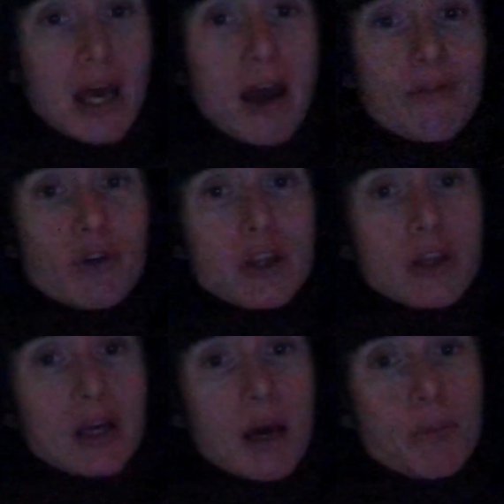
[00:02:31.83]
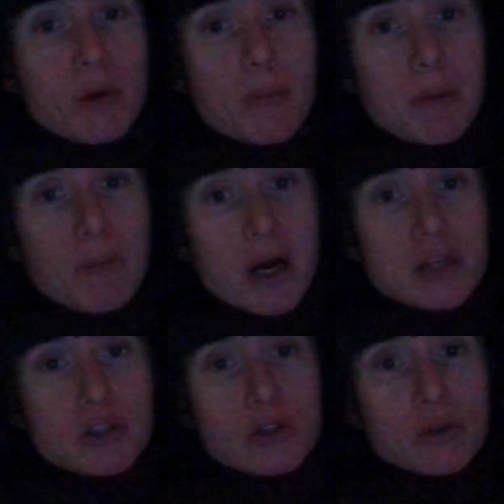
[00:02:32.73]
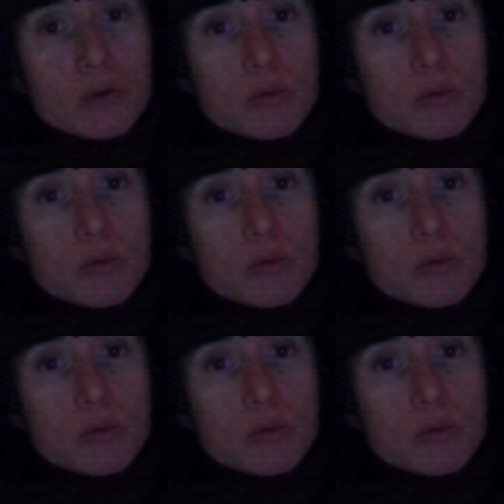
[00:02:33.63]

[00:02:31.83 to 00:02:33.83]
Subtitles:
everything I put my mind to